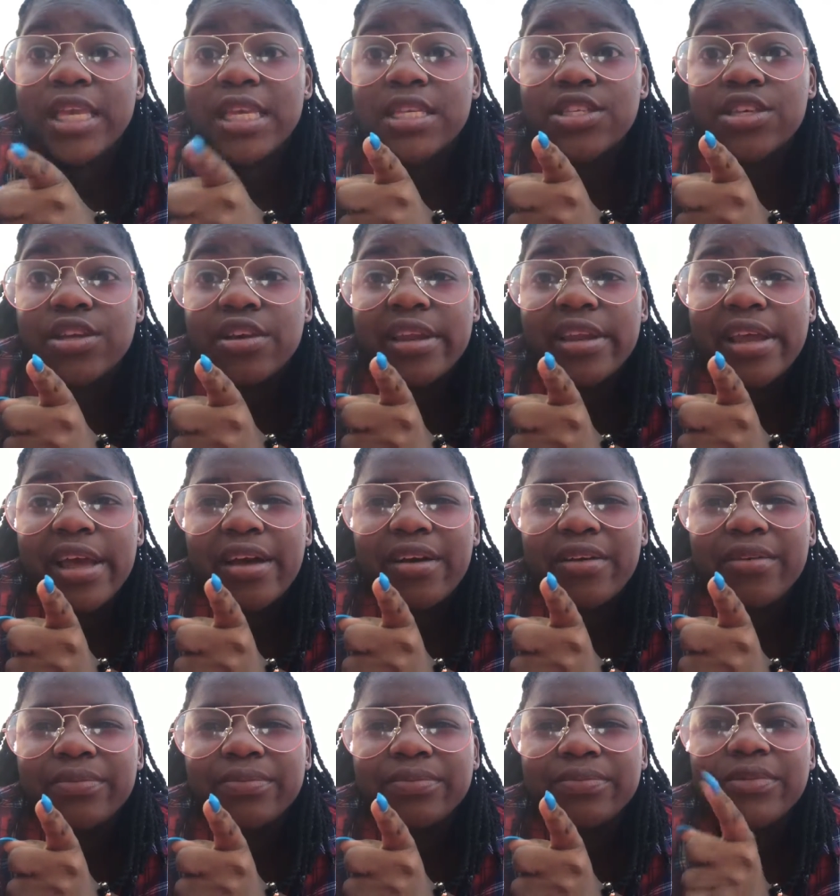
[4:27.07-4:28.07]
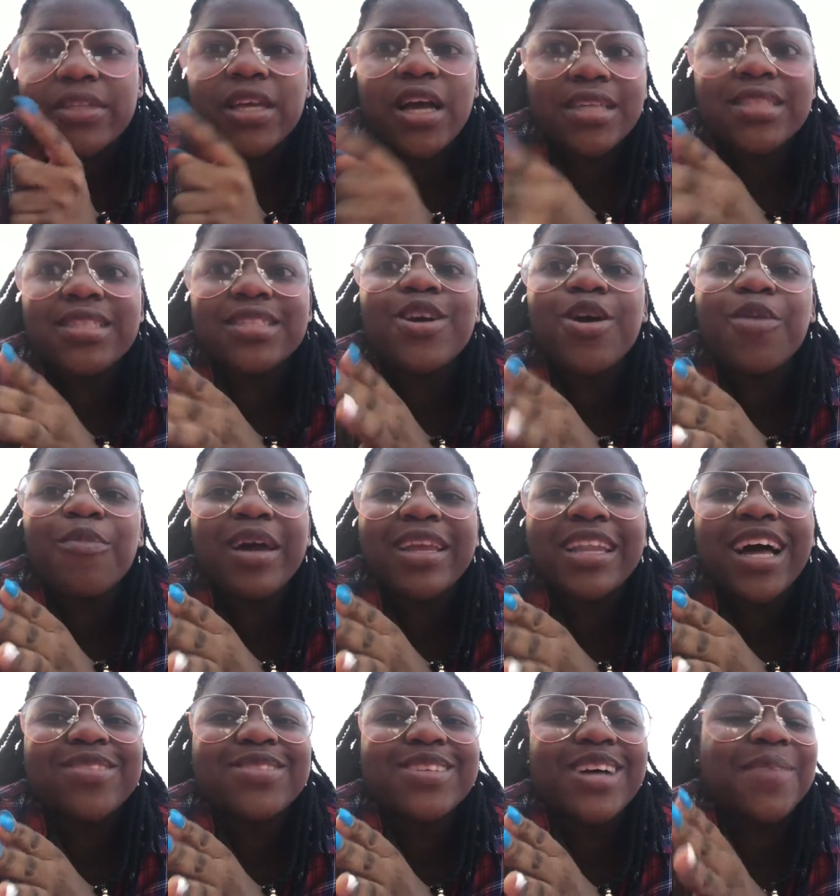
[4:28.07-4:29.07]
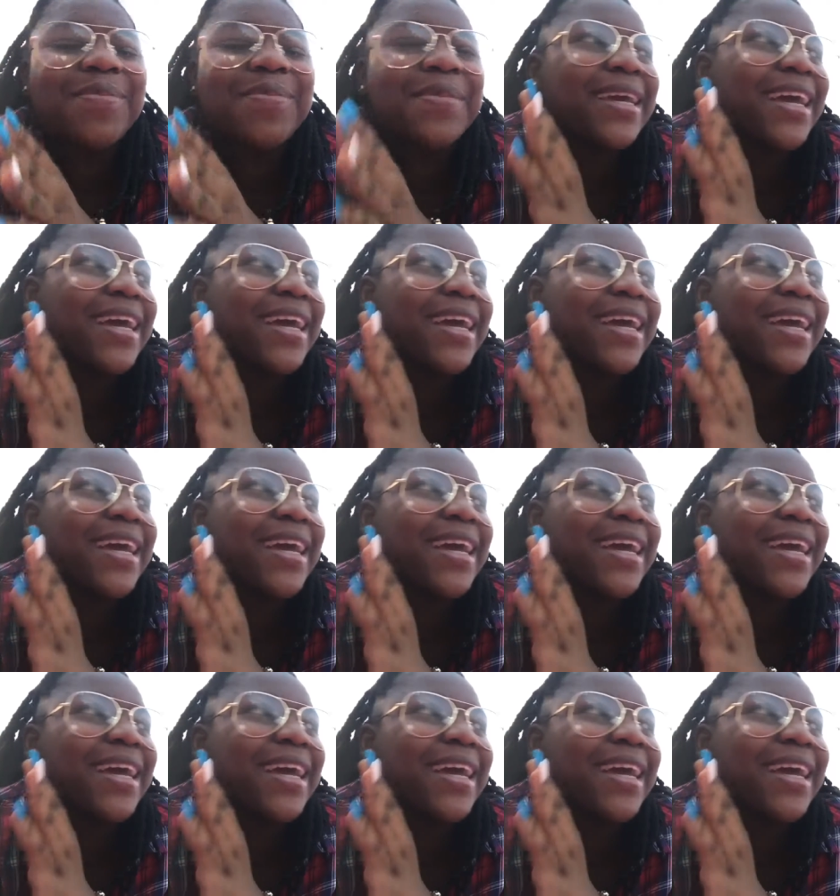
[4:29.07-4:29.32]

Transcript: easier now because it's on my laptop.